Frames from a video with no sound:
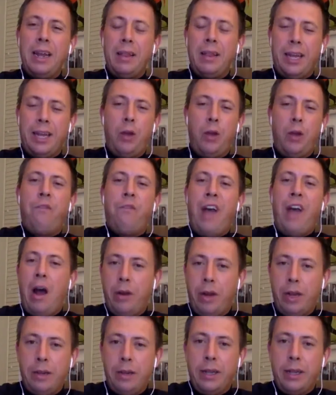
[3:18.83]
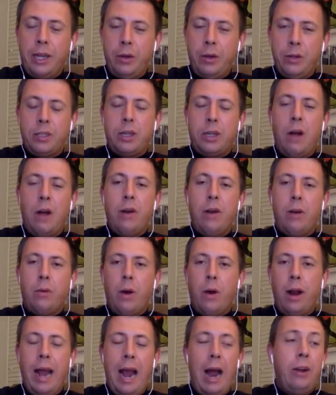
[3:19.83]
like you found it, like you discovered it,
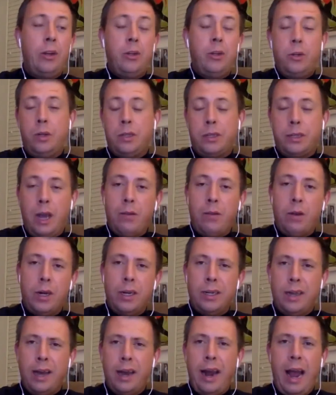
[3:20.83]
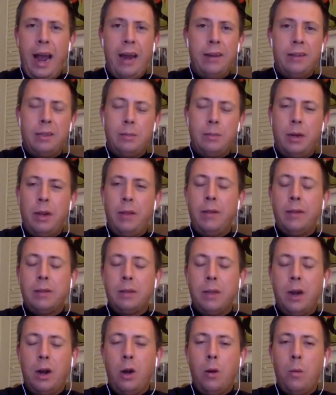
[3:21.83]
right? How did you discover it? And kind of how does somebody that's at
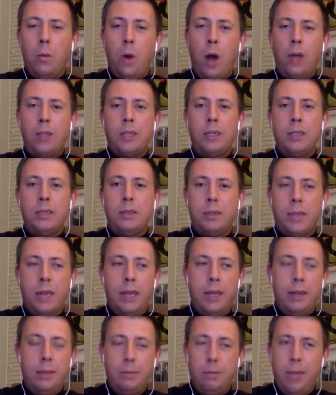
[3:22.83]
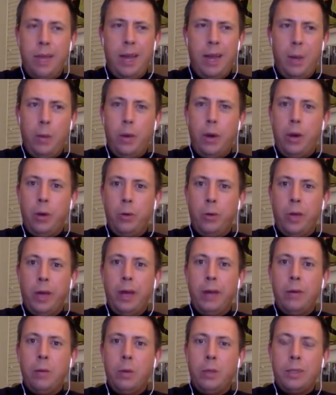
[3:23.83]
home watching say, hey, I want to do that?
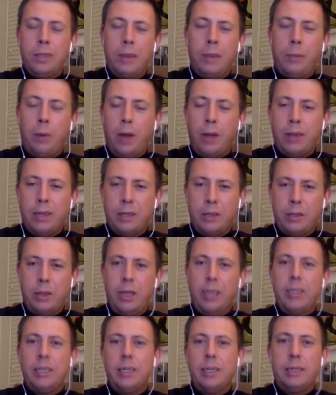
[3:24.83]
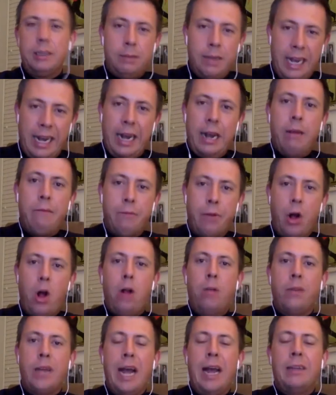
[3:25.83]
What's that process like to getting
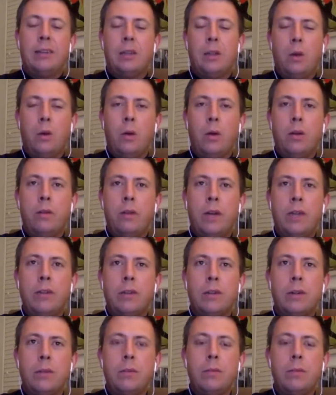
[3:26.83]
involved as a local advisor?